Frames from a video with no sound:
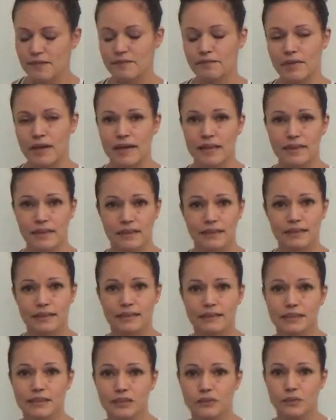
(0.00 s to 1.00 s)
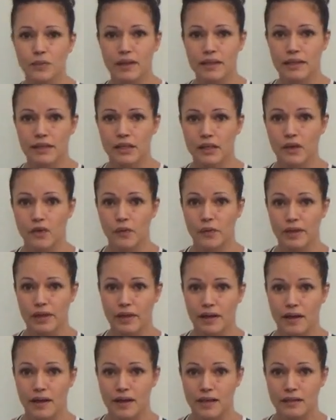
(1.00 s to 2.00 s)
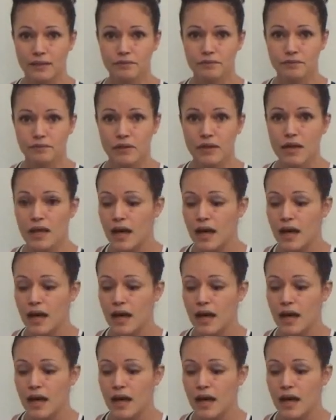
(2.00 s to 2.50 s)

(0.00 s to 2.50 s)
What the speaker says: if there is swelling going on,